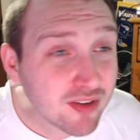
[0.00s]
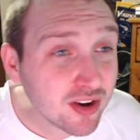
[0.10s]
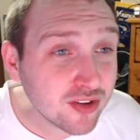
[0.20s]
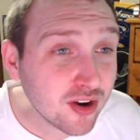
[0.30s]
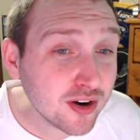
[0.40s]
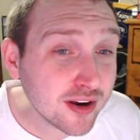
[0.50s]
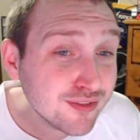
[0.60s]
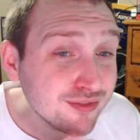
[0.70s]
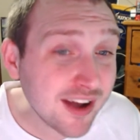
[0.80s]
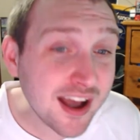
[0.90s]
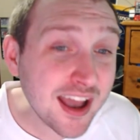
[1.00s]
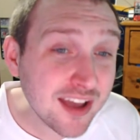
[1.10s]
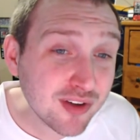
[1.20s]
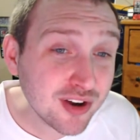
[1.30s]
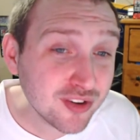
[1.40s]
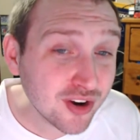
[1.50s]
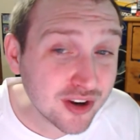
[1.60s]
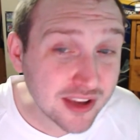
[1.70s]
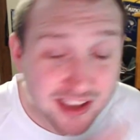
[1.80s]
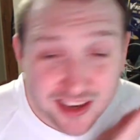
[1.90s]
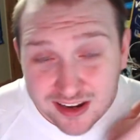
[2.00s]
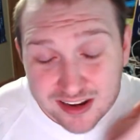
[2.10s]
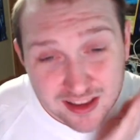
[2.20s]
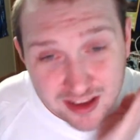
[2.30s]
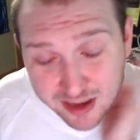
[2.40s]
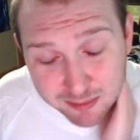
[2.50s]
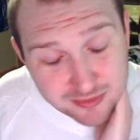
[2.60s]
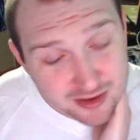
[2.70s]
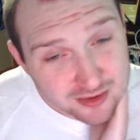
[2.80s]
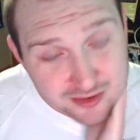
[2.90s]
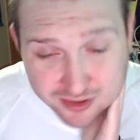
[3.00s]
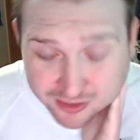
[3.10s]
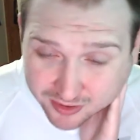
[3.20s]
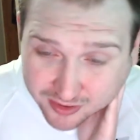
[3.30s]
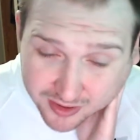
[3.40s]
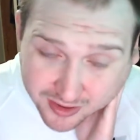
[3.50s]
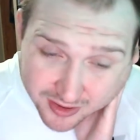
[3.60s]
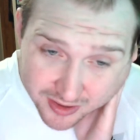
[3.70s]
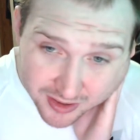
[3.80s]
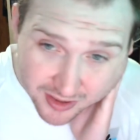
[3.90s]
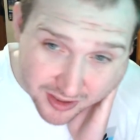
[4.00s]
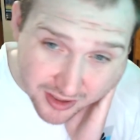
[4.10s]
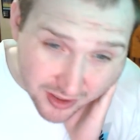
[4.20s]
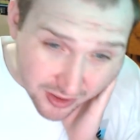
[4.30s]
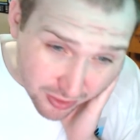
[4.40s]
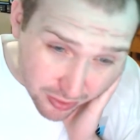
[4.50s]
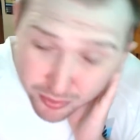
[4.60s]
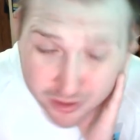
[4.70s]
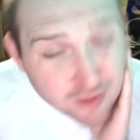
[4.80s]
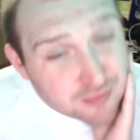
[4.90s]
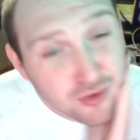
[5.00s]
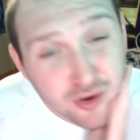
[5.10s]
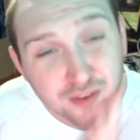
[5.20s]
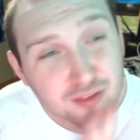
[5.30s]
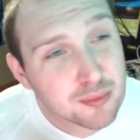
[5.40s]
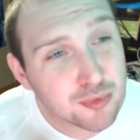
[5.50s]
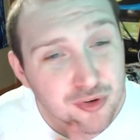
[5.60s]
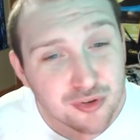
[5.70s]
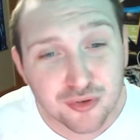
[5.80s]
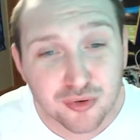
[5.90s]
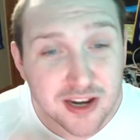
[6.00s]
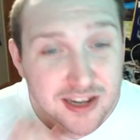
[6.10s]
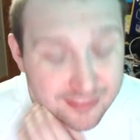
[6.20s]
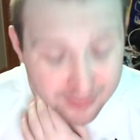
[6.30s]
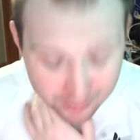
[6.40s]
on target, five on target, and I'm telling you, three or four of them were straight at the